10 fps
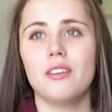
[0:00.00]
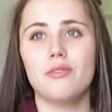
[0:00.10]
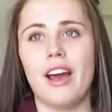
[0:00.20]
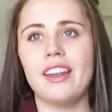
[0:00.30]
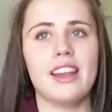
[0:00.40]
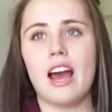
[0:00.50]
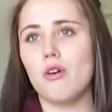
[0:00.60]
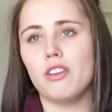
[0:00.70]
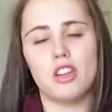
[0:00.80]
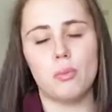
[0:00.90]
find an
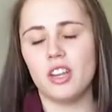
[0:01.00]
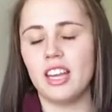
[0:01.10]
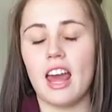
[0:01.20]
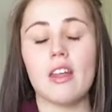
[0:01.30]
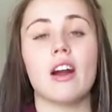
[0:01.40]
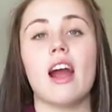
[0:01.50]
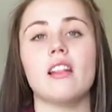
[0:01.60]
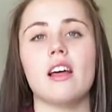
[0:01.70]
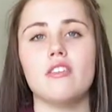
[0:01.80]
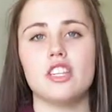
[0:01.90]
outfit to put together.
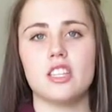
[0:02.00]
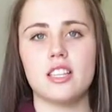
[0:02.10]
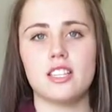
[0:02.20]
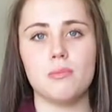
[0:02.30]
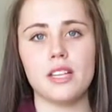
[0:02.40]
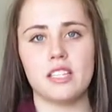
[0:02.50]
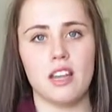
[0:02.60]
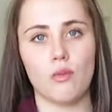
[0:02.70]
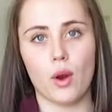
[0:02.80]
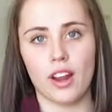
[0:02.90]
I love just the
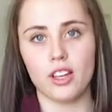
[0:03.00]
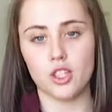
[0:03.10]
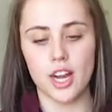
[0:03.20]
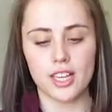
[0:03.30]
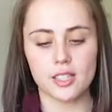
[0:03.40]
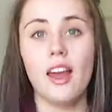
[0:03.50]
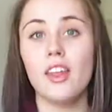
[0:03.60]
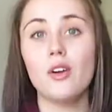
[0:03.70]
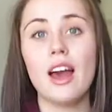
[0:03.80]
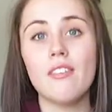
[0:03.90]
simplicity of wearing a dress.
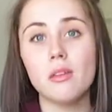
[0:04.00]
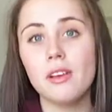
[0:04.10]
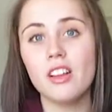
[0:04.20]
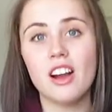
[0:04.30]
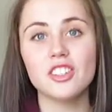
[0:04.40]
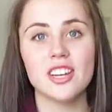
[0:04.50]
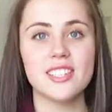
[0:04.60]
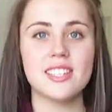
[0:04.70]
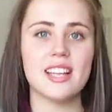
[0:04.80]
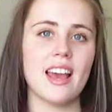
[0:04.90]
They don't have to be long
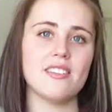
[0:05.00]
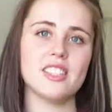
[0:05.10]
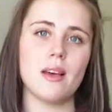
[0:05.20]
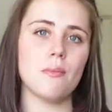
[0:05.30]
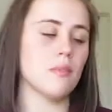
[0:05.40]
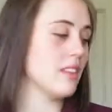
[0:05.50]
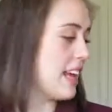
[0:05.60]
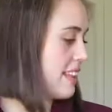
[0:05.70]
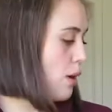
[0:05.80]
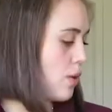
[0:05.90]
dresses. I have some
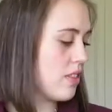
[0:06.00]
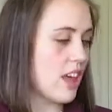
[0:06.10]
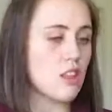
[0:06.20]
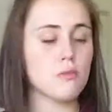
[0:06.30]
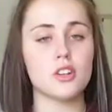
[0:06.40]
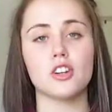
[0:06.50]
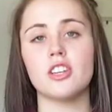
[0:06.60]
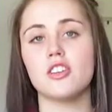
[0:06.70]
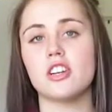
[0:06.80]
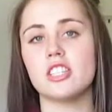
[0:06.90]
like that one, the other
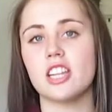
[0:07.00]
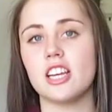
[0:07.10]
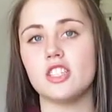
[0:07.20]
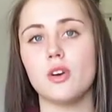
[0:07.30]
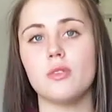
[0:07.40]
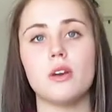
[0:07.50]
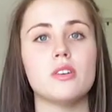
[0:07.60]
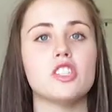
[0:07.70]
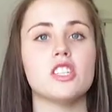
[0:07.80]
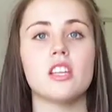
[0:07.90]
maternity dress that I showed that
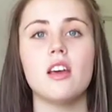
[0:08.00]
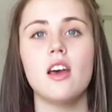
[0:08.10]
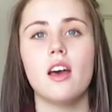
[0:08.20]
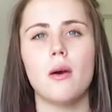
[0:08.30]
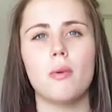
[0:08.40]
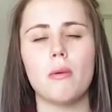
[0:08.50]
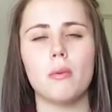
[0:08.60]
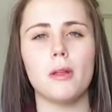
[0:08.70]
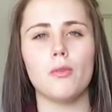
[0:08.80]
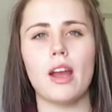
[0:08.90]
was just
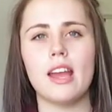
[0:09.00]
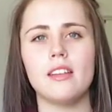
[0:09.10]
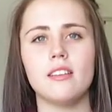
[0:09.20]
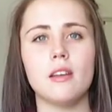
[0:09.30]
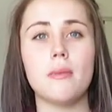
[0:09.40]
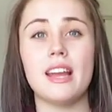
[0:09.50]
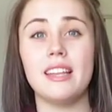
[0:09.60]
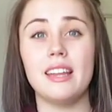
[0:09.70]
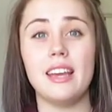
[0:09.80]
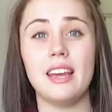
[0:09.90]
probably right to my
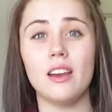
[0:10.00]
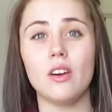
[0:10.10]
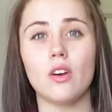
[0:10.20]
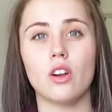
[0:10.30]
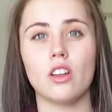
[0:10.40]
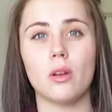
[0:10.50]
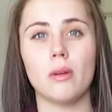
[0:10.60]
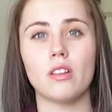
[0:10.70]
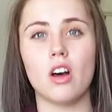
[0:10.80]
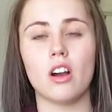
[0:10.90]
knee or a little
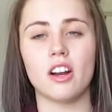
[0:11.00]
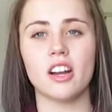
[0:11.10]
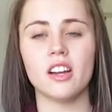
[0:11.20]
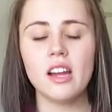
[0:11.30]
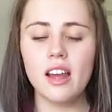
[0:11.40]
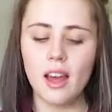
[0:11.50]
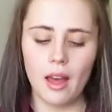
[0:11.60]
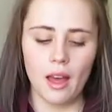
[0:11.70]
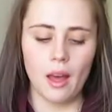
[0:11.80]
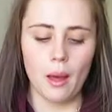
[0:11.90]
bit longer.
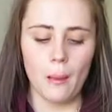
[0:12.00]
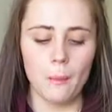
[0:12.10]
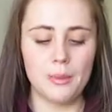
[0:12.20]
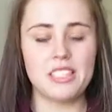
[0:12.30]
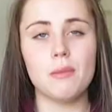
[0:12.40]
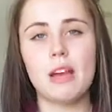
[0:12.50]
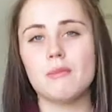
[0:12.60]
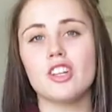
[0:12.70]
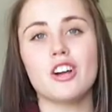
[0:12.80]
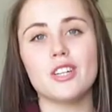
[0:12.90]
But
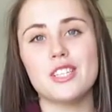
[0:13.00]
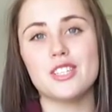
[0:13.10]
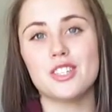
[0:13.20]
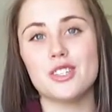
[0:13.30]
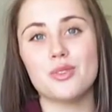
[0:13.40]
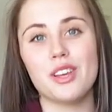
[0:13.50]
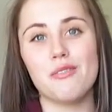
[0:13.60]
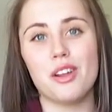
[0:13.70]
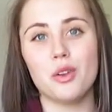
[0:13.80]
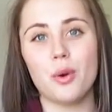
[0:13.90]
sometimes long dresses are just really
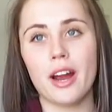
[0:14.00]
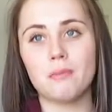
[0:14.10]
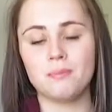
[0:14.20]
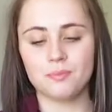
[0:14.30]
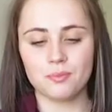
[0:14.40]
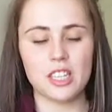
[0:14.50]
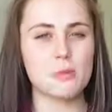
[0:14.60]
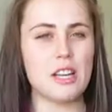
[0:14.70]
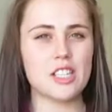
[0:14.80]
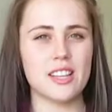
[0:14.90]
fun to wear,
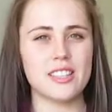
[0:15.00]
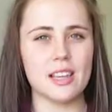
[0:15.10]
especially in the